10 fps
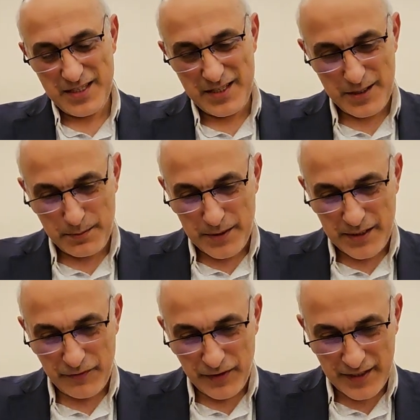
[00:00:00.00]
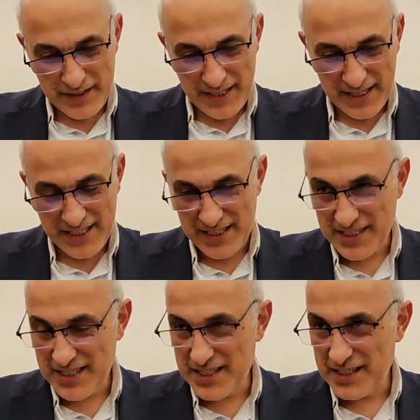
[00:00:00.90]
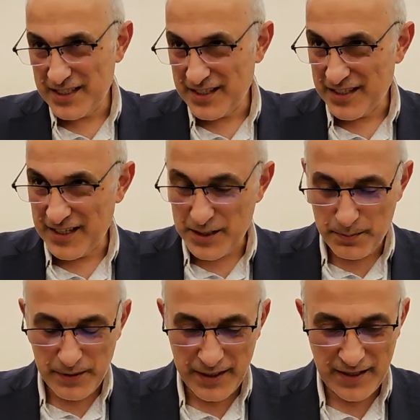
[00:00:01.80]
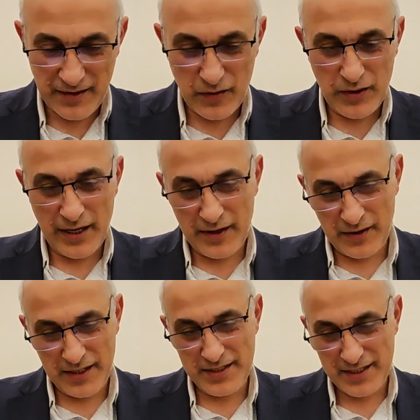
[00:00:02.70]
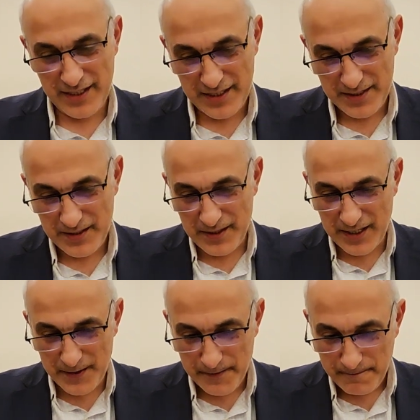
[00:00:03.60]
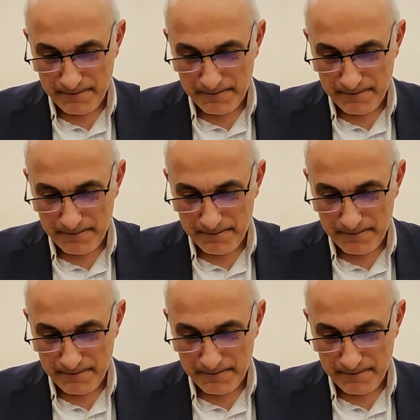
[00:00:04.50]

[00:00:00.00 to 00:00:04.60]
specific sections. They spread all around Israel. Okay.